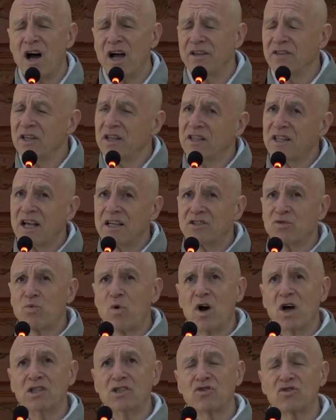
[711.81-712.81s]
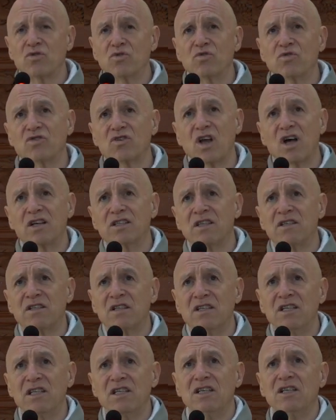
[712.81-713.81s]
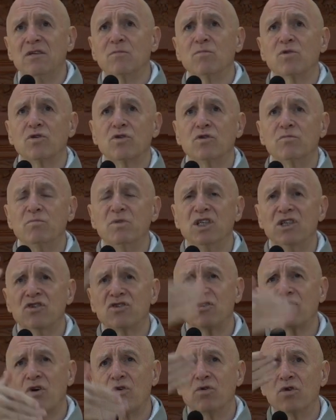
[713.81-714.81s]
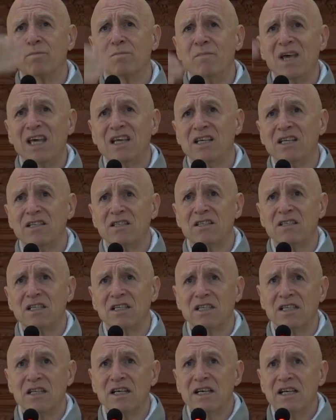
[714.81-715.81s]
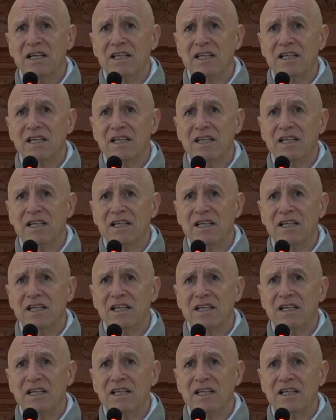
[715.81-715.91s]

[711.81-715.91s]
I think that's why Sungsan Sanim could be so amazing